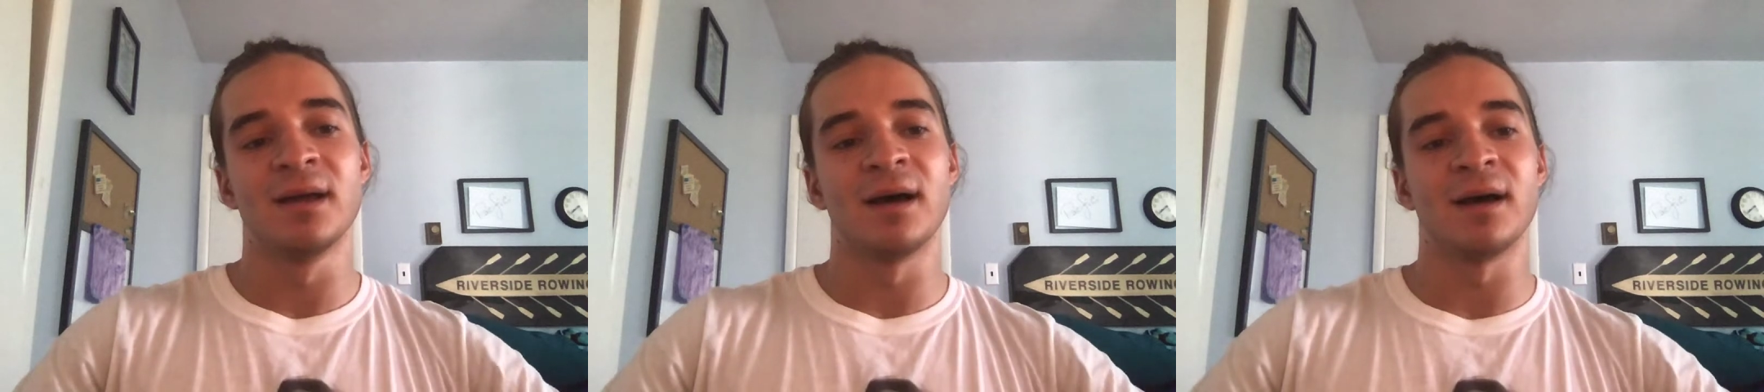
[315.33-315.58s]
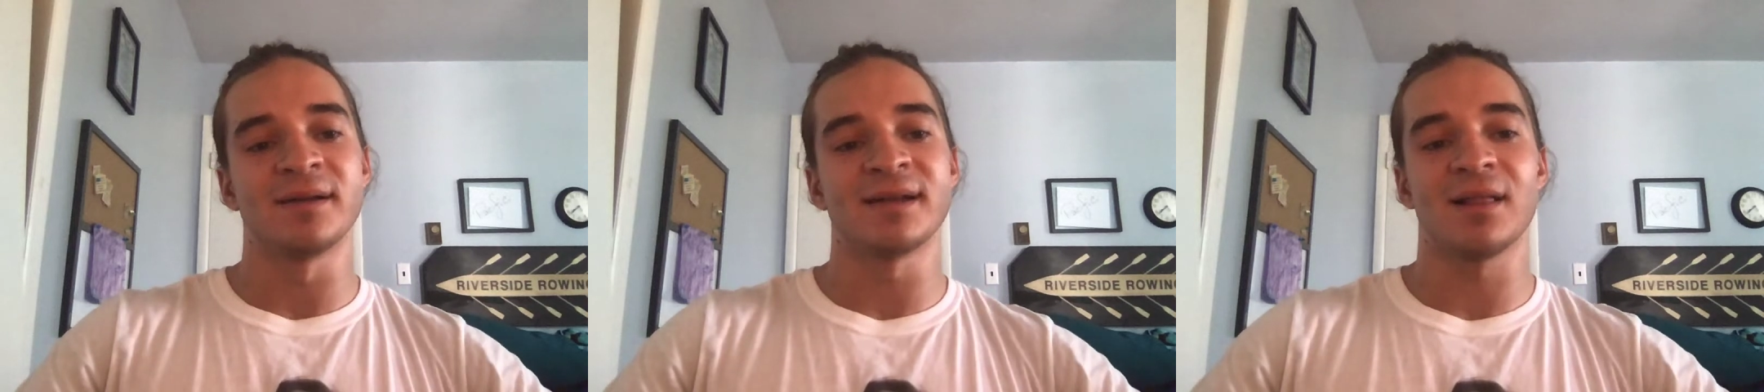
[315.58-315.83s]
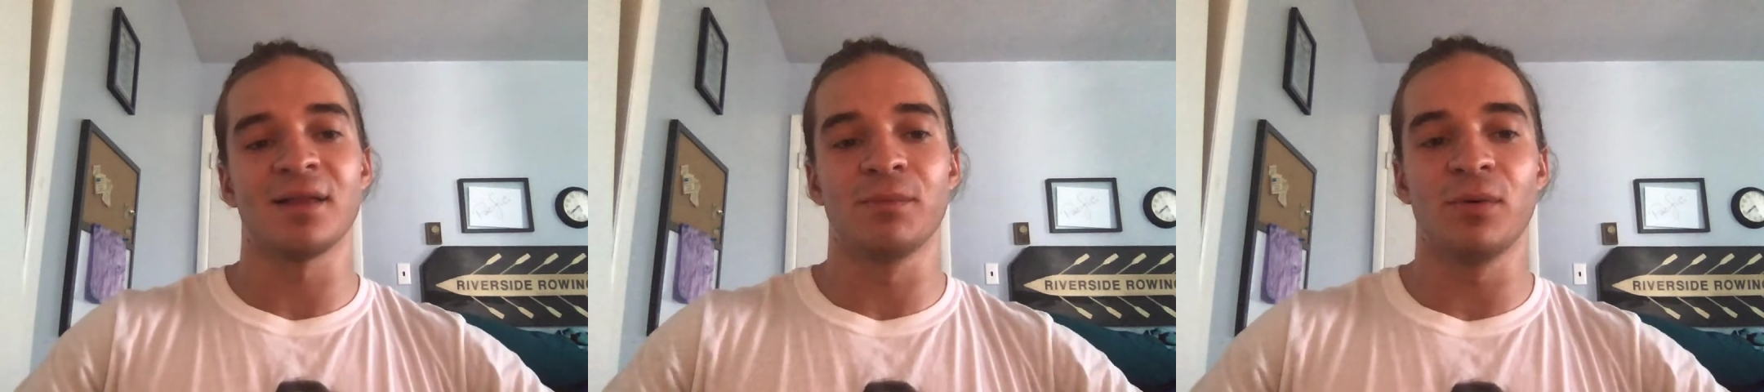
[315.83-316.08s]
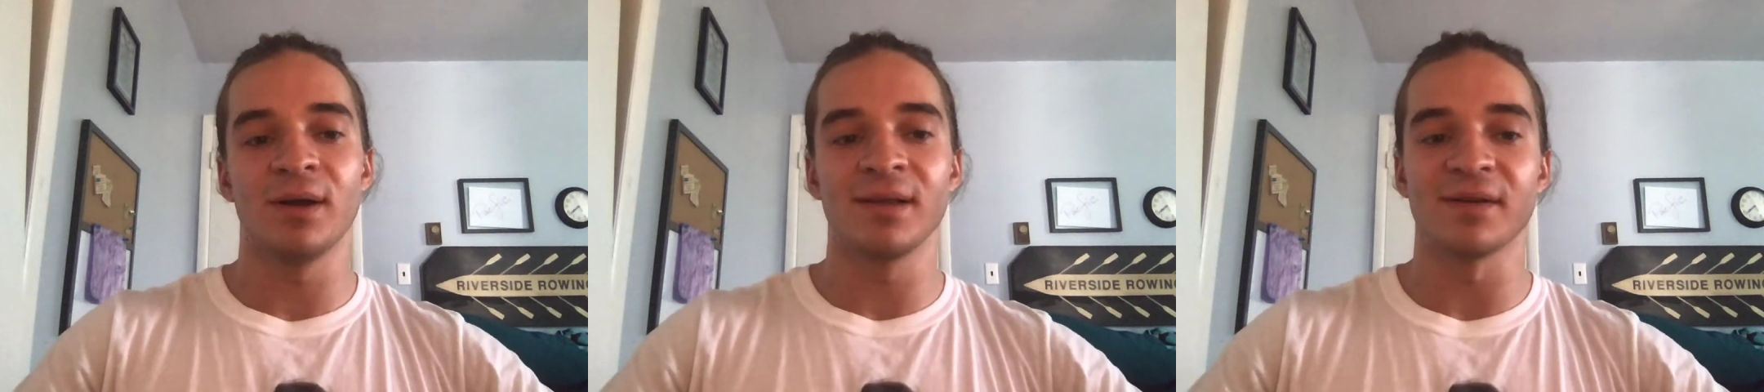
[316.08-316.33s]
Uh, Tyler
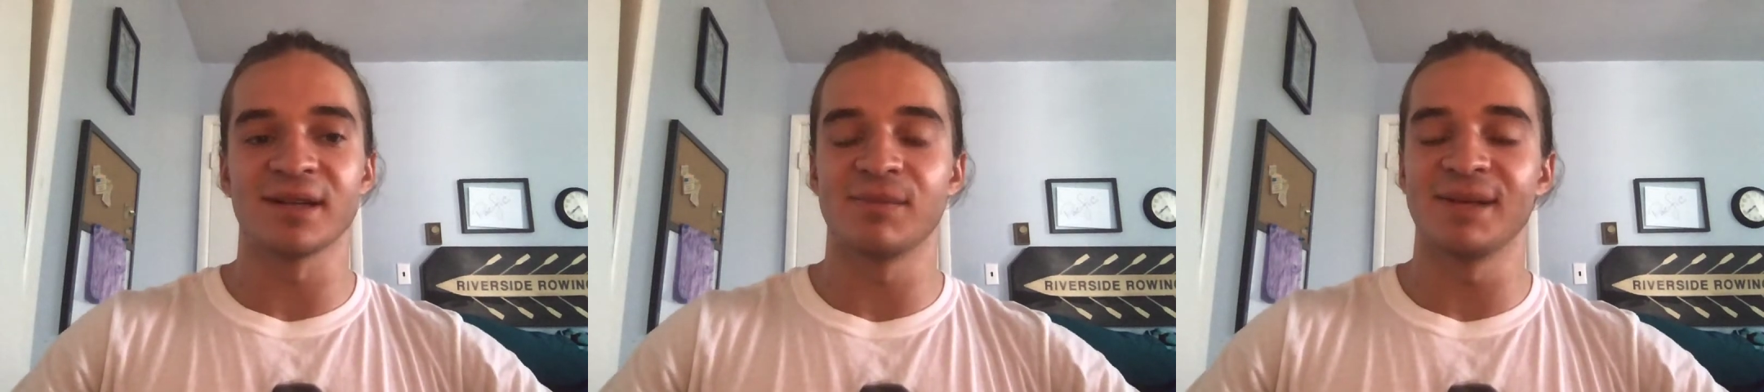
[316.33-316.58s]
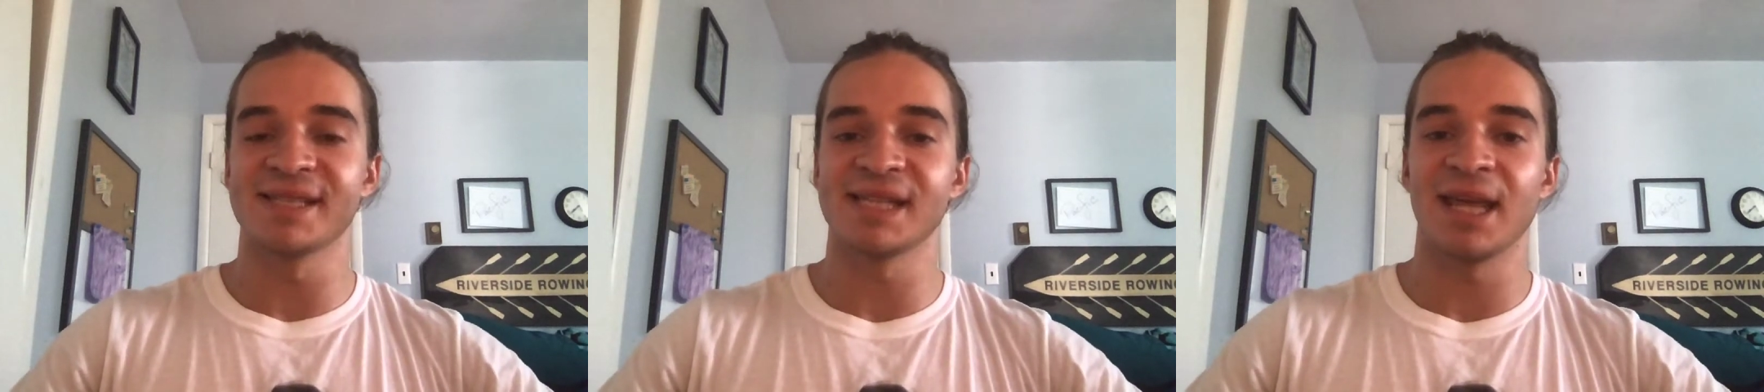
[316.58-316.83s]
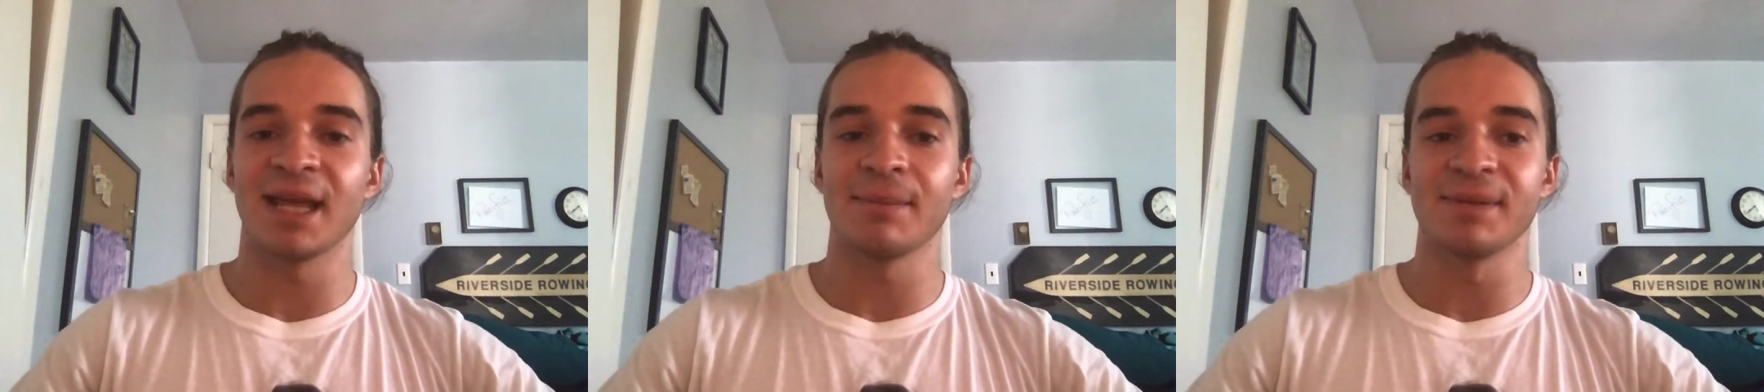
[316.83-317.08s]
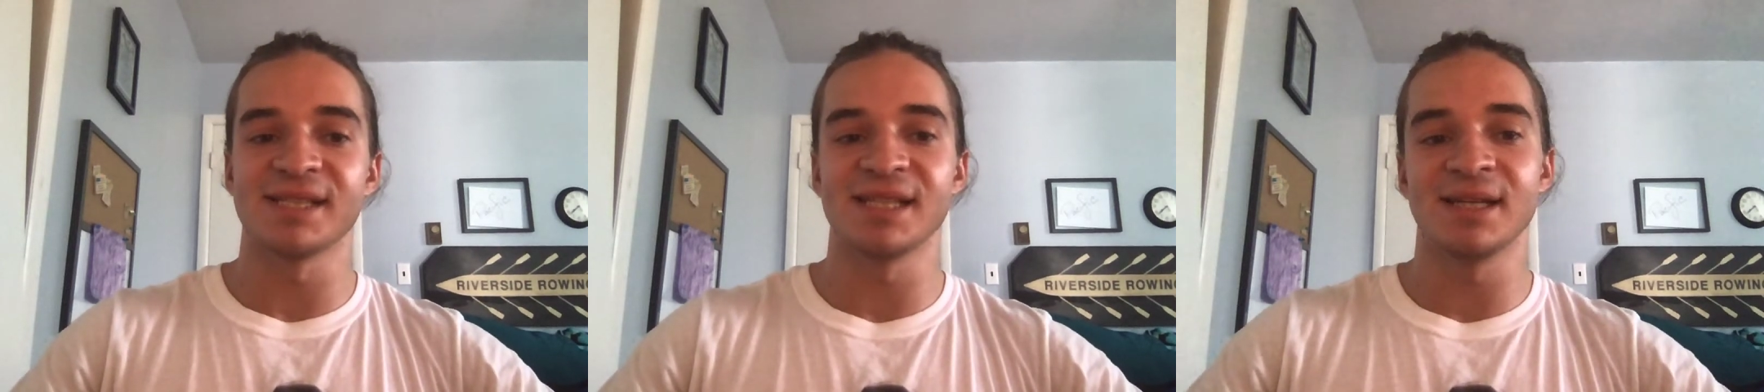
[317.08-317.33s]
Boyd looks to be staying
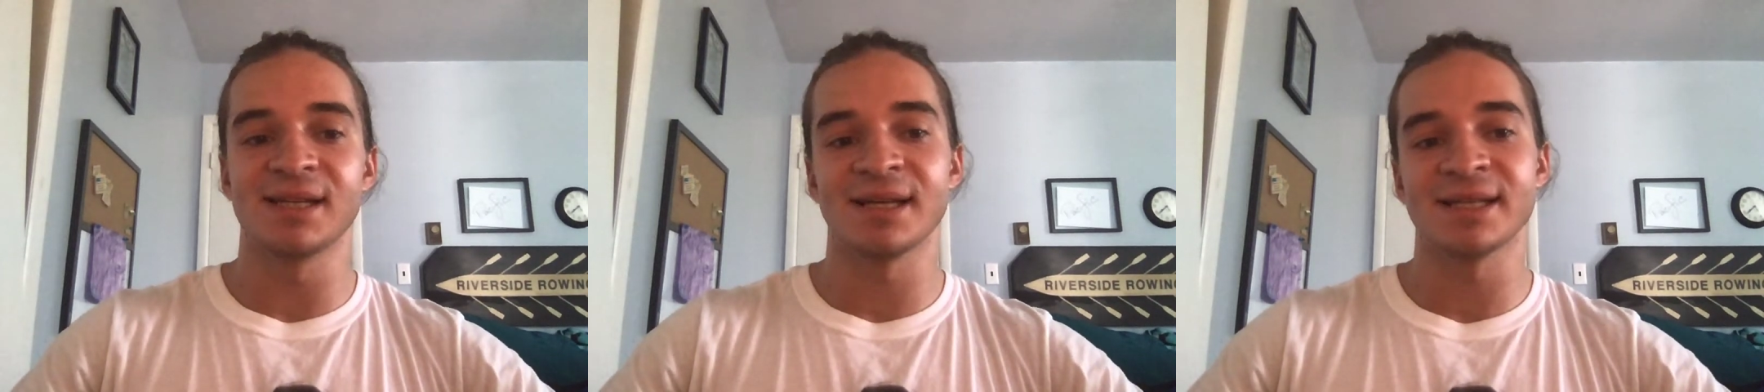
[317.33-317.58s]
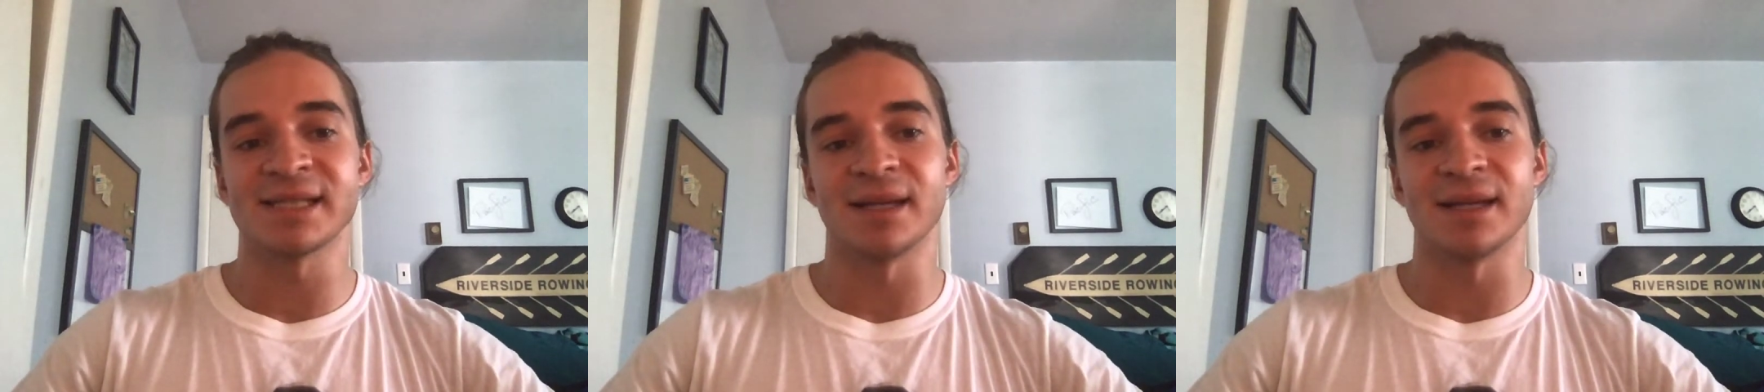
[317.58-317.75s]
at Besiktas.